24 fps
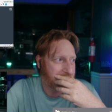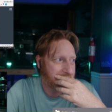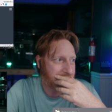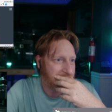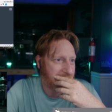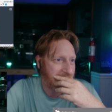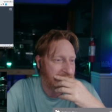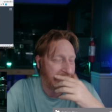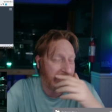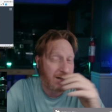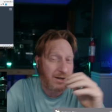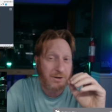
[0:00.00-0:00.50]

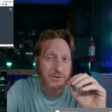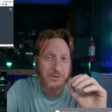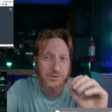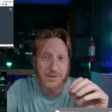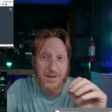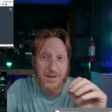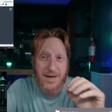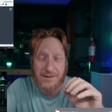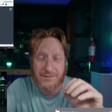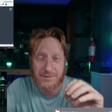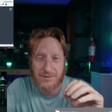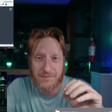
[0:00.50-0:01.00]
And I
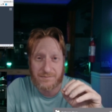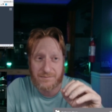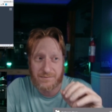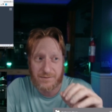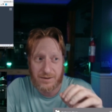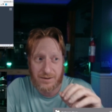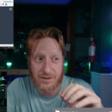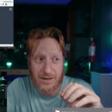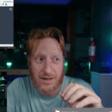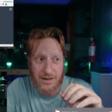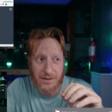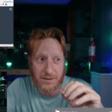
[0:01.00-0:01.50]
also have to
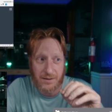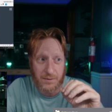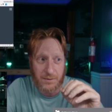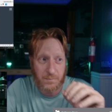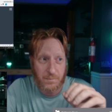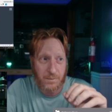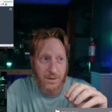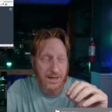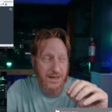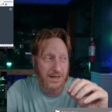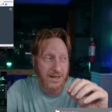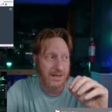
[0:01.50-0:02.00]
figure out a
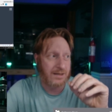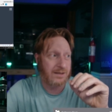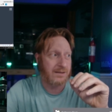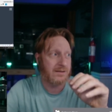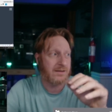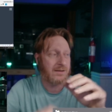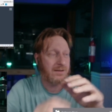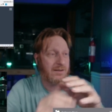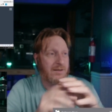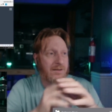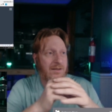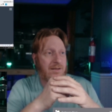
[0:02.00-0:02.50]
way
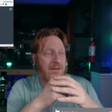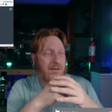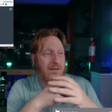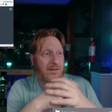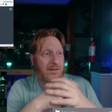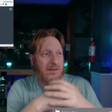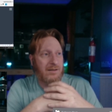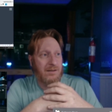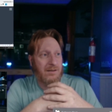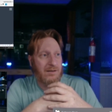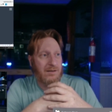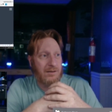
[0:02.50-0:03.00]

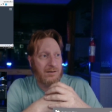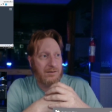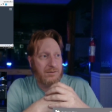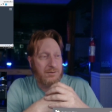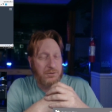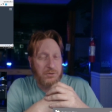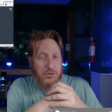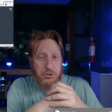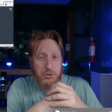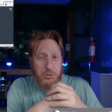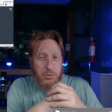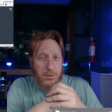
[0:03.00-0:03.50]

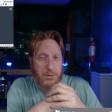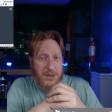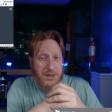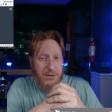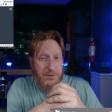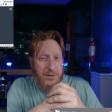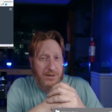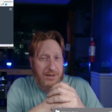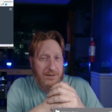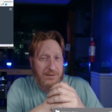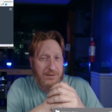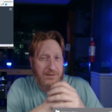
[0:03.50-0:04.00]
to
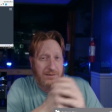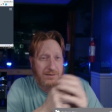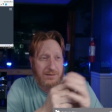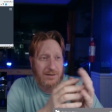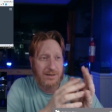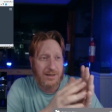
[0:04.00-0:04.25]
trigger it.